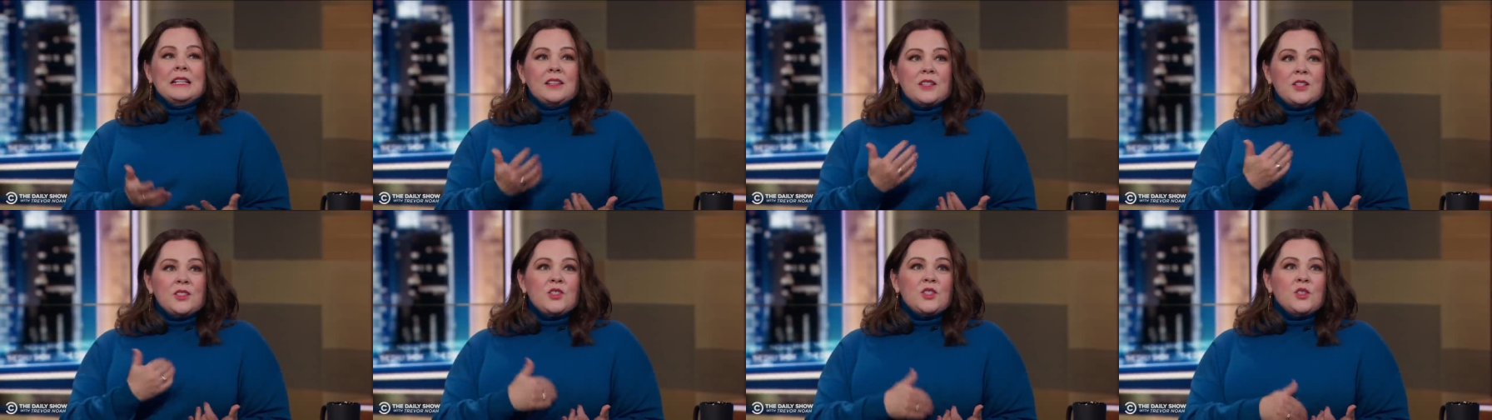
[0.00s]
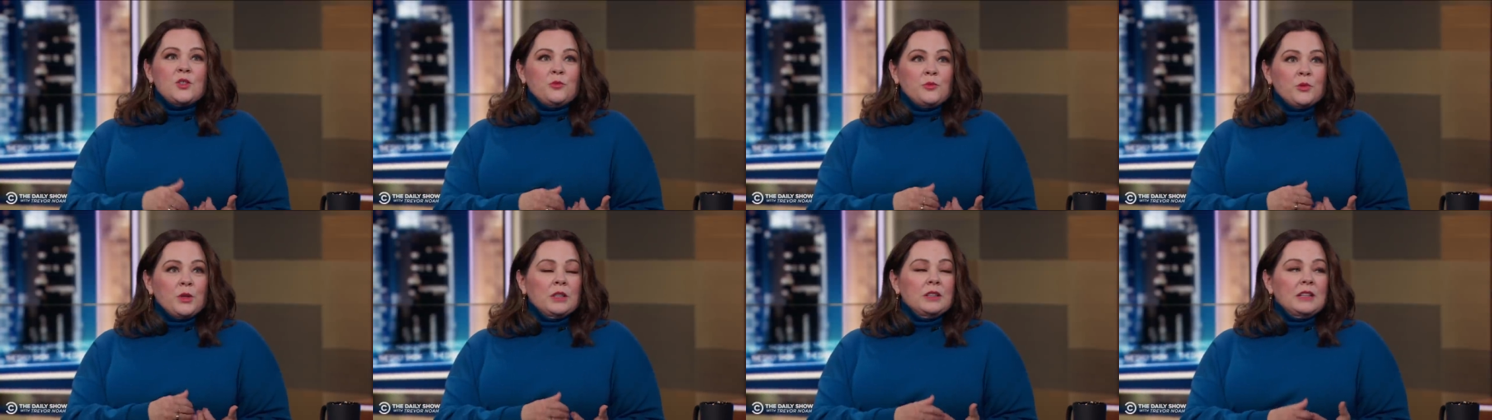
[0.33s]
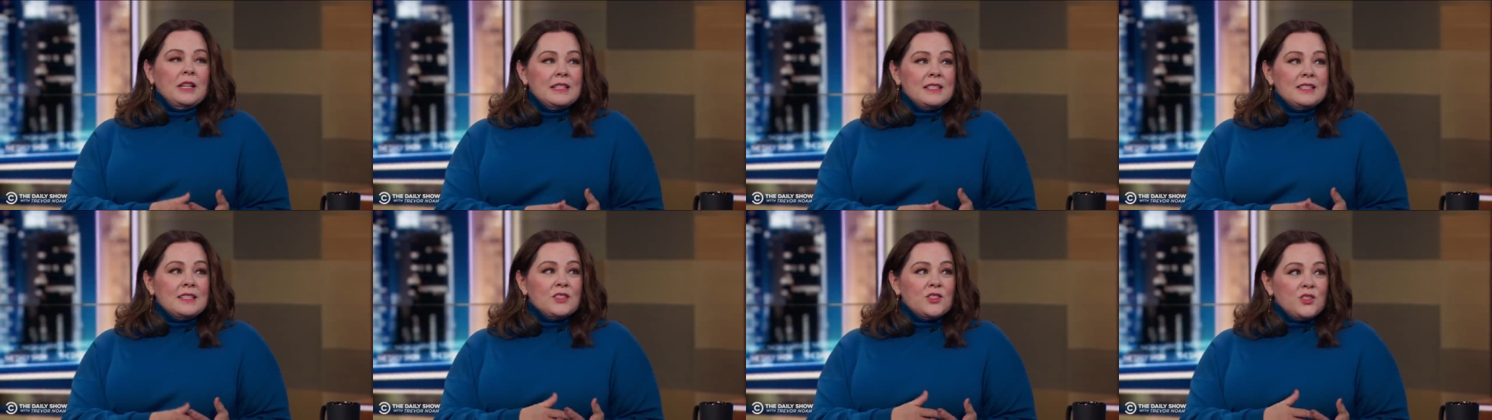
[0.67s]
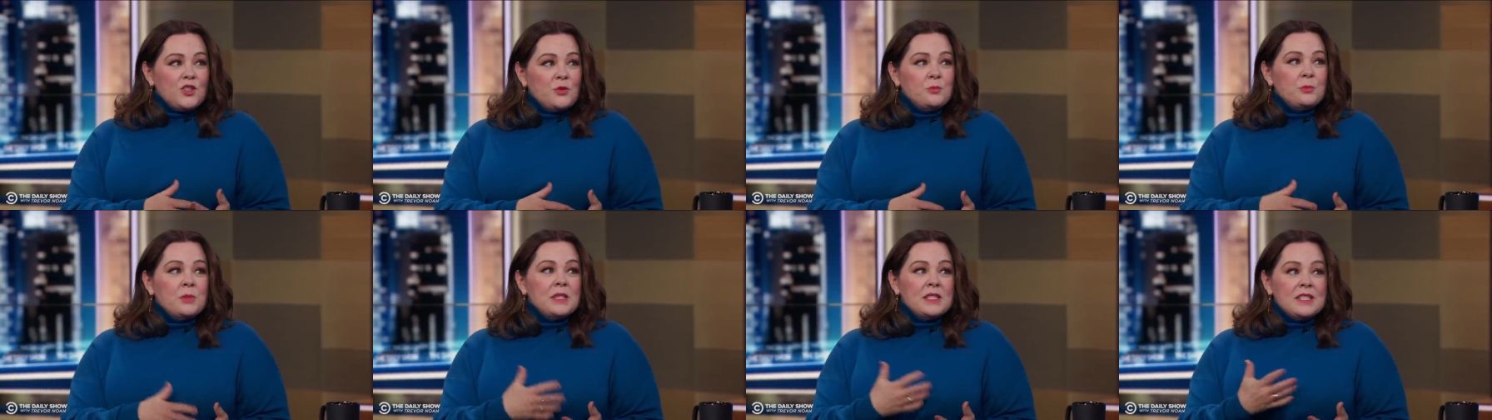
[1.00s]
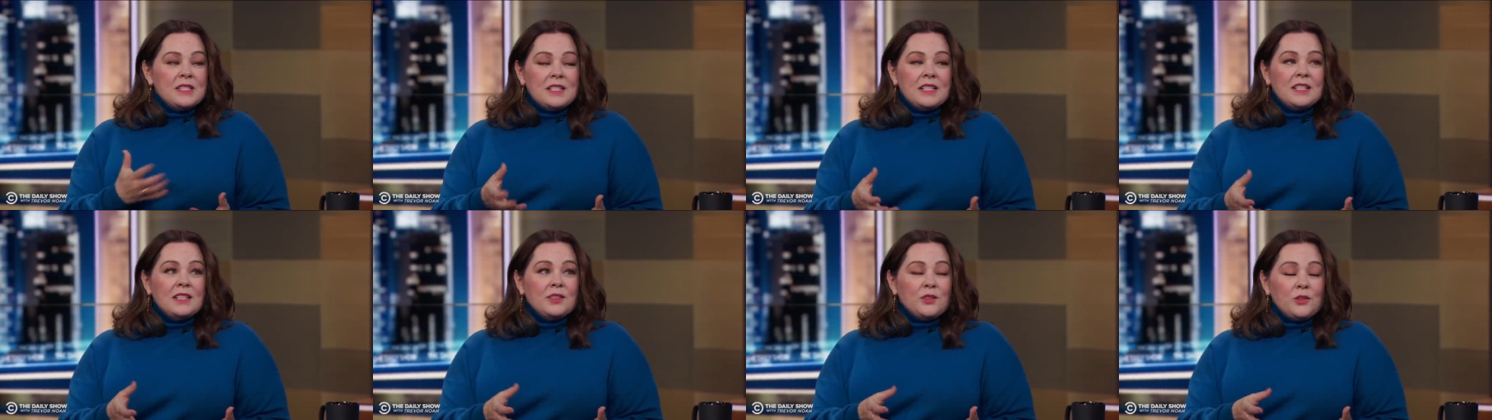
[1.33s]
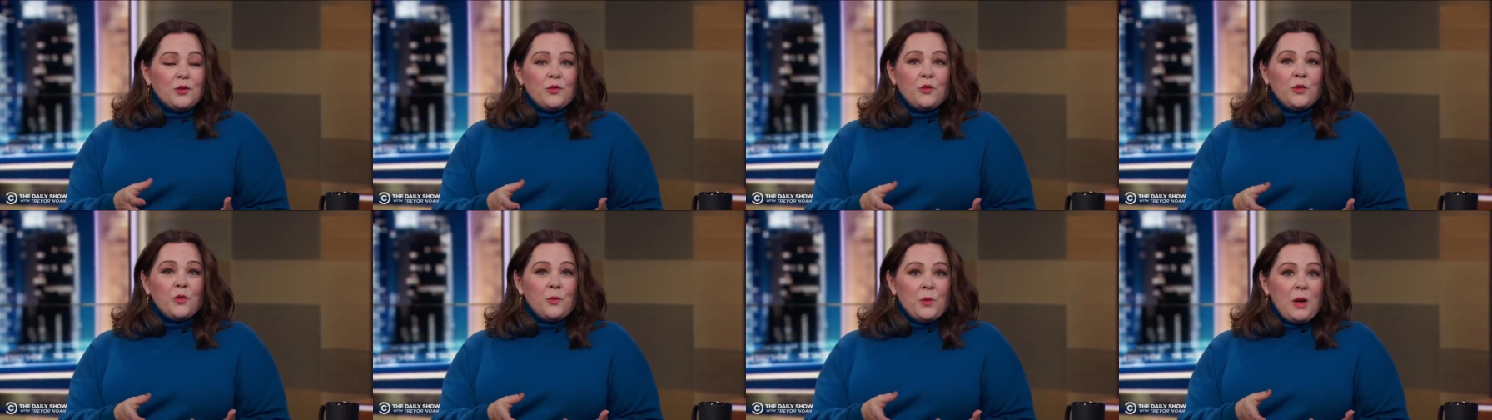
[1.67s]
And then she'd realize that she'd been sitting
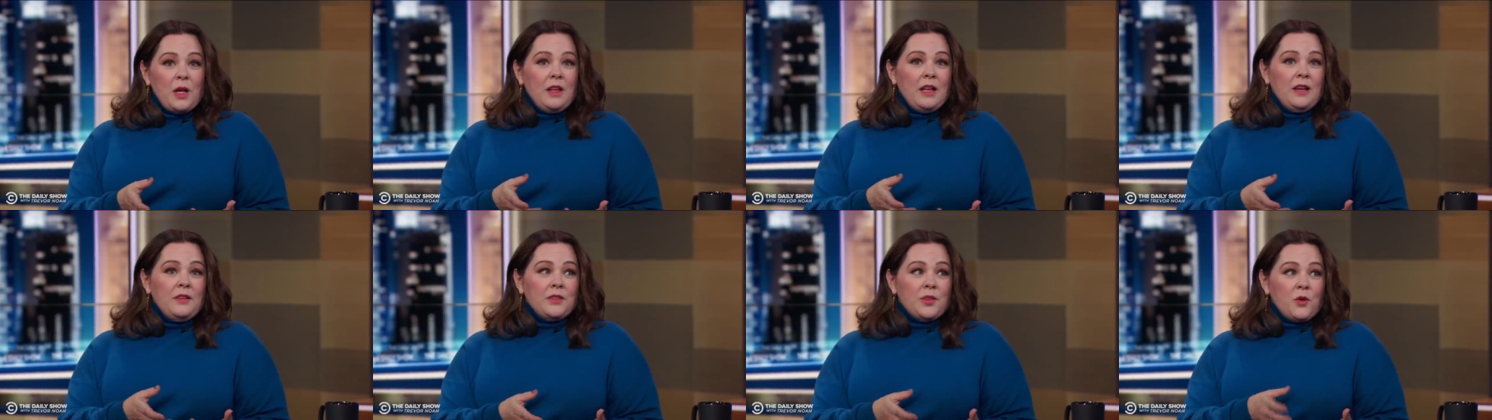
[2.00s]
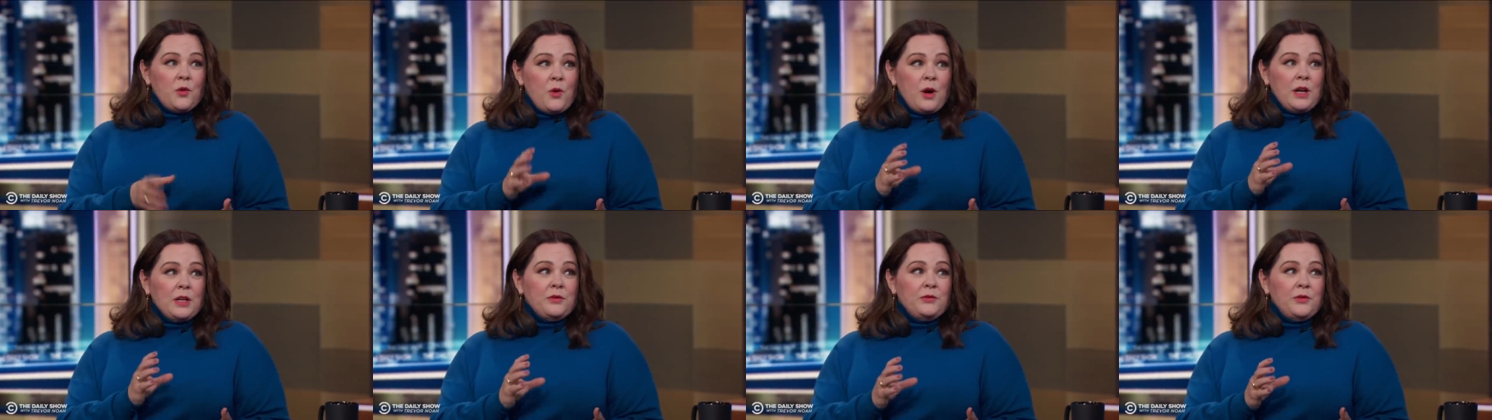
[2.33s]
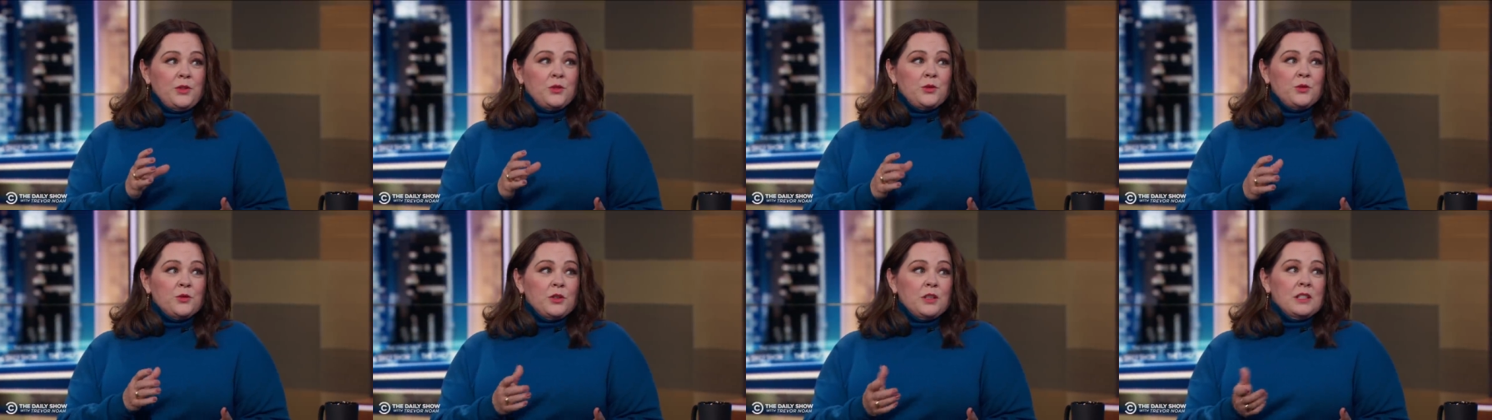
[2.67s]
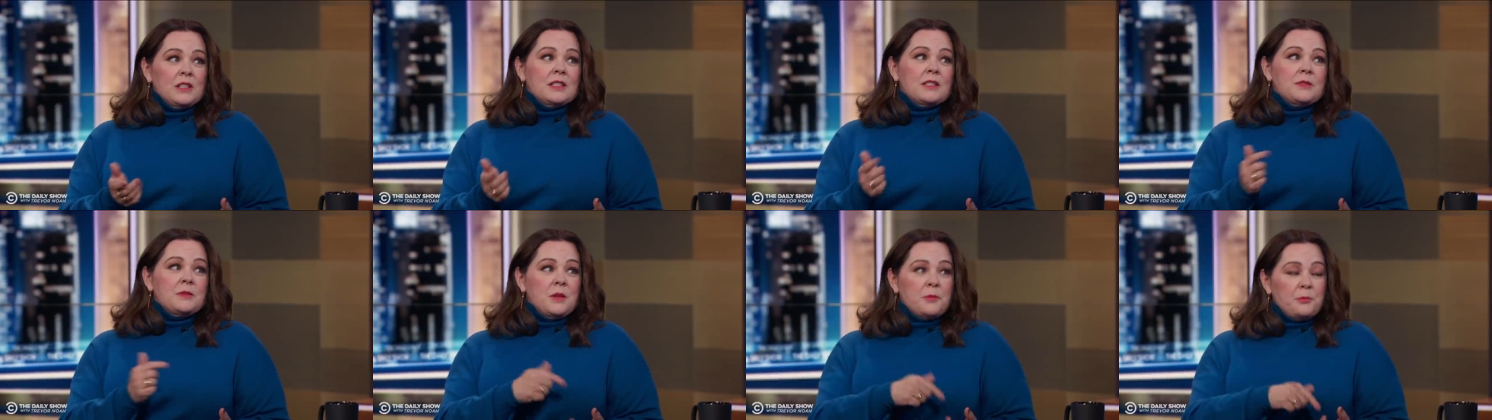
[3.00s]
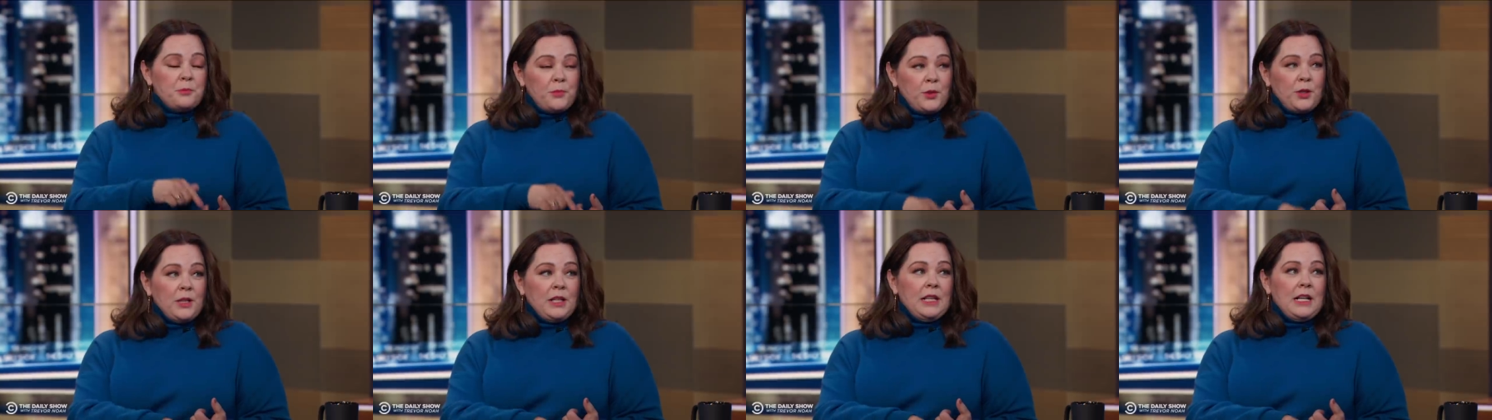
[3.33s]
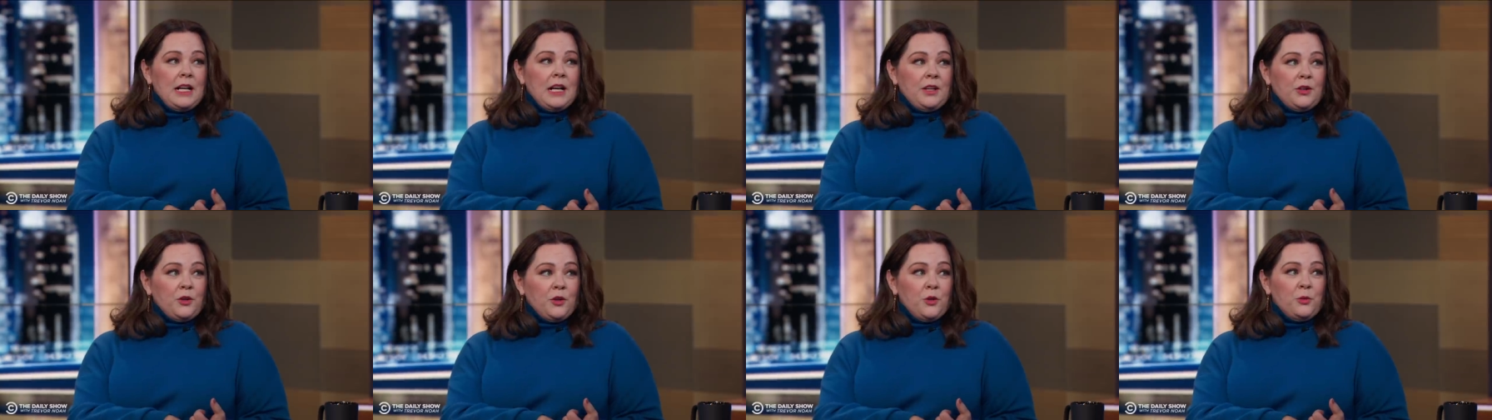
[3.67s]
there for a while, having quite a few drinks, putting it
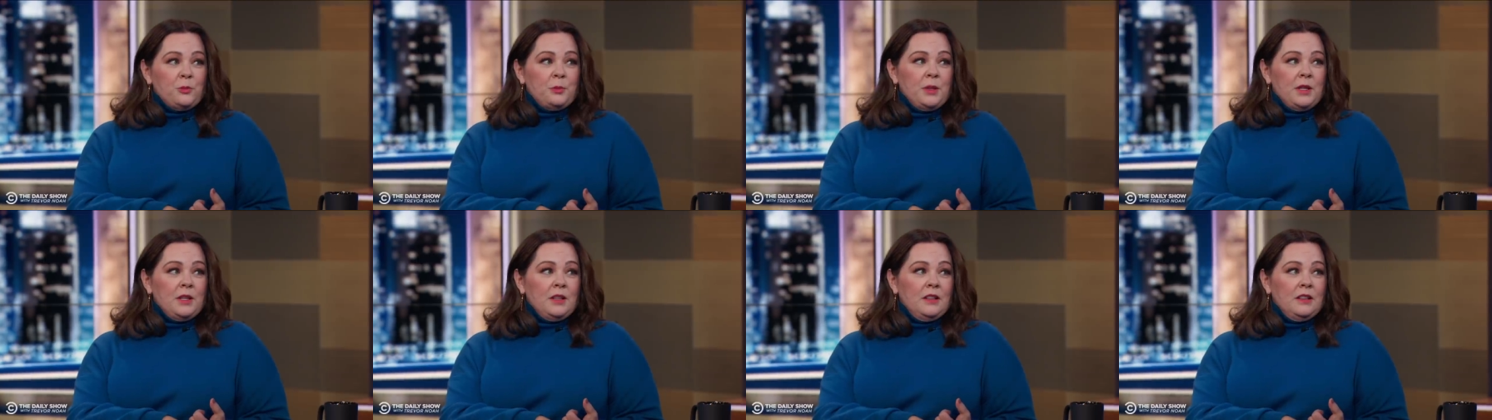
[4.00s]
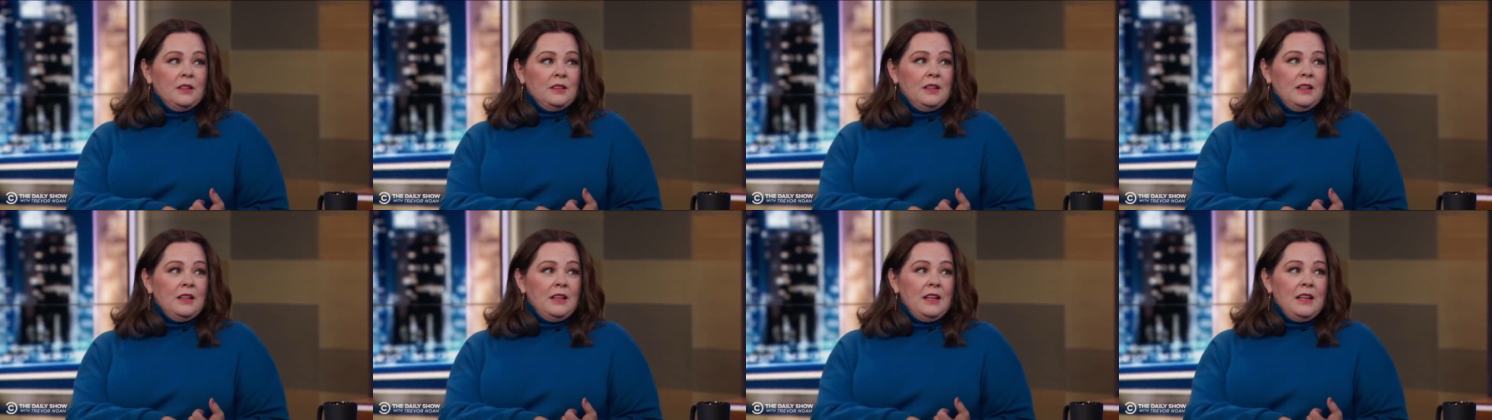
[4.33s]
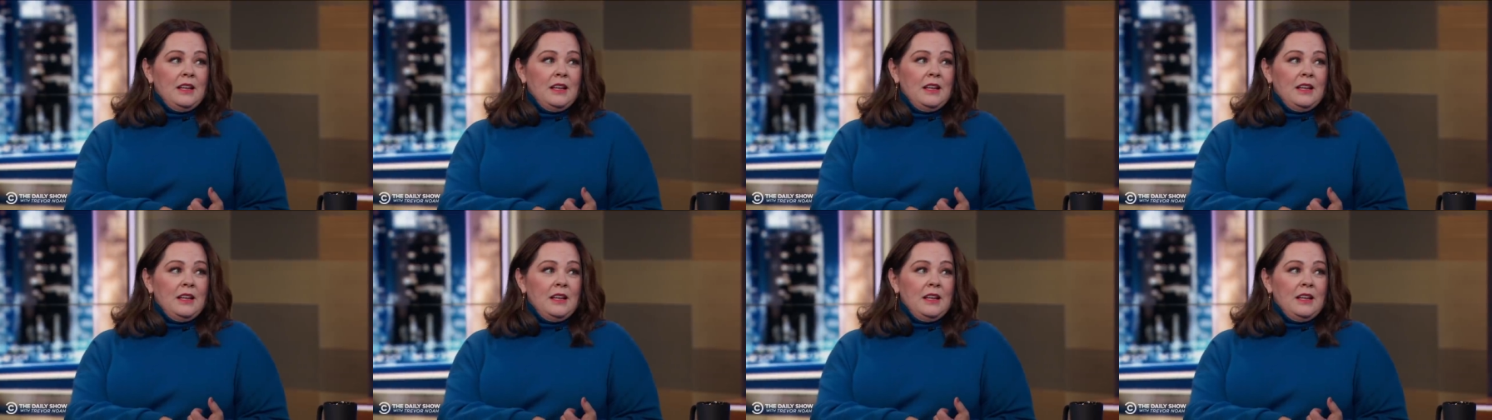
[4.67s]
on her bill.